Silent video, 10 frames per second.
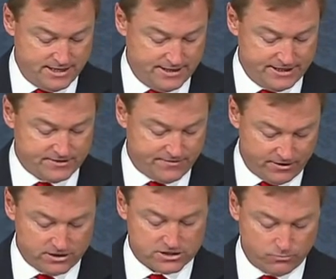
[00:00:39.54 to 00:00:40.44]
These
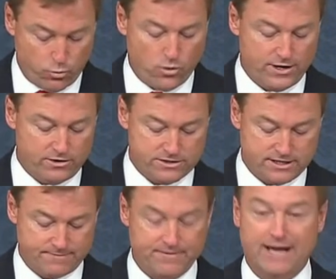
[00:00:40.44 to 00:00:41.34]
fearless warriors
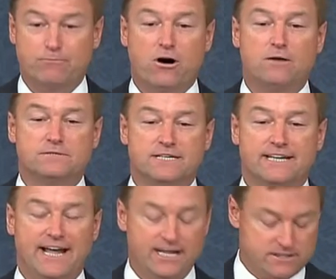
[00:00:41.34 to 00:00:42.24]
had moms and
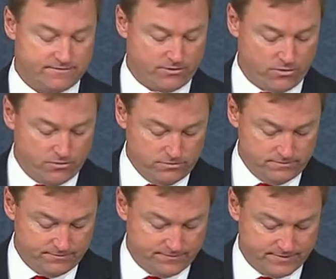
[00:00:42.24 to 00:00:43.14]
dads of their own.
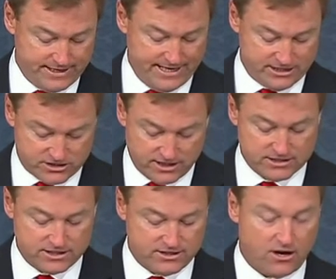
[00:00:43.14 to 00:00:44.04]
They had
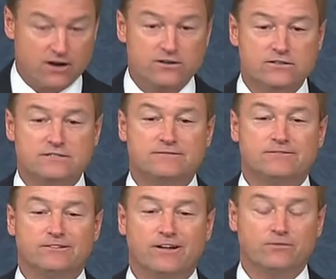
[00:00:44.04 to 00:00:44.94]
sons and daughters,
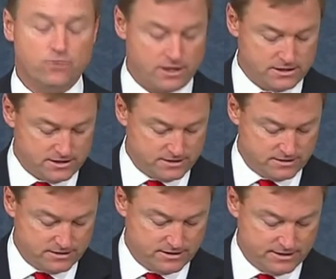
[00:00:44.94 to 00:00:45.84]
loved ones,
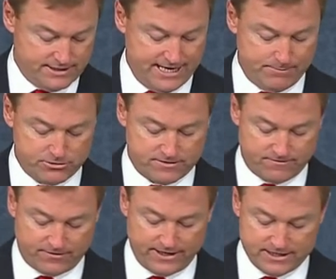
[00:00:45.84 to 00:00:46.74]
neighbors and
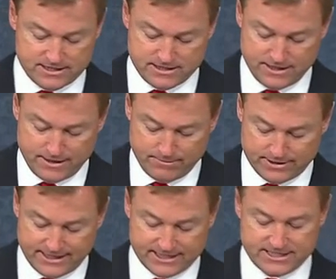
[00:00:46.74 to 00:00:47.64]
friends,
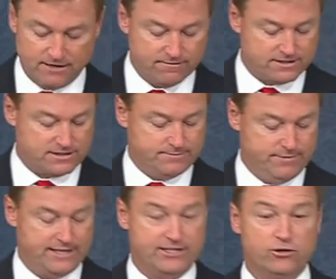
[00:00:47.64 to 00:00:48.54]
but they selflessly
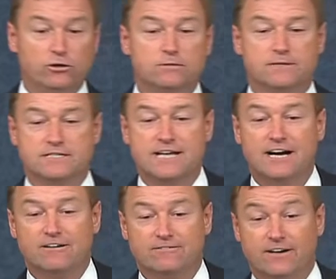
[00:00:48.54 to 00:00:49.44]
made the ultimate
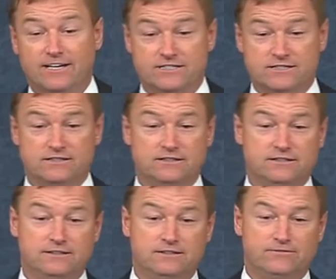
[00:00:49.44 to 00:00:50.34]
sacrifice
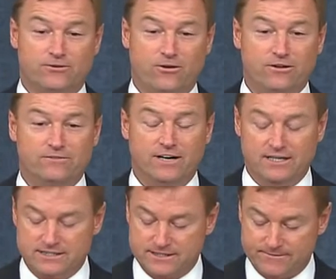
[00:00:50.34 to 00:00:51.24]
for all of
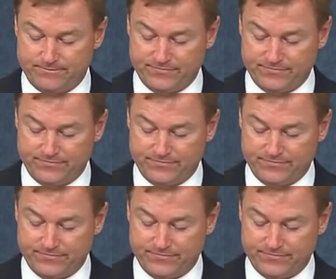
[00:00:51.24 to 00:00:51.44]
us.